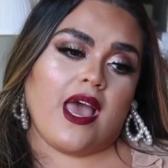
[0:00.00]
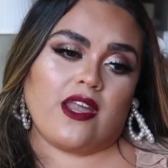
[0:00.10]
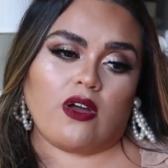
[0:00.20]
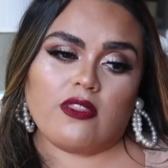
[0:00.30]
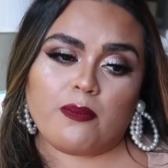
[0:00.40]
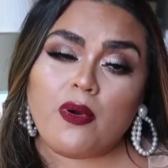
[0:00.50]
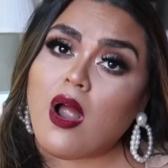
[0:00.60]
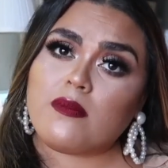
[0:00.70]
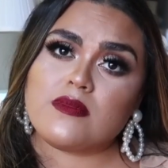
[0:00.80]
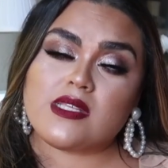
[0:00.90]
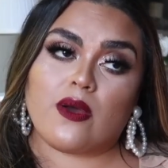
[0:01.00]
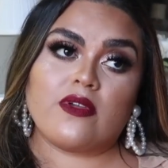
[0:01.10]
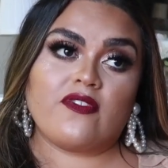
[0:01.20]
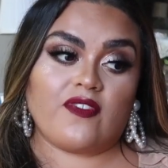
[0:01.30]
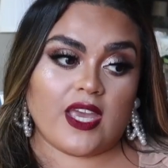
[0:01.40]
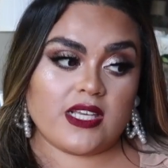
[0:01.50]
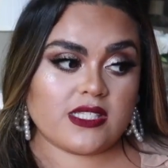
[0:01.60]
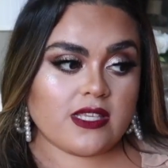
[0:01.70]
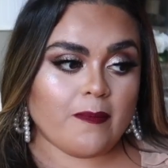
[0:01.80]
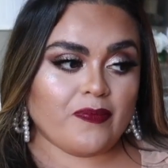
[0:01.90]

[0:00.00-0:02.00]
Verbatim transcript: and all the problems that we face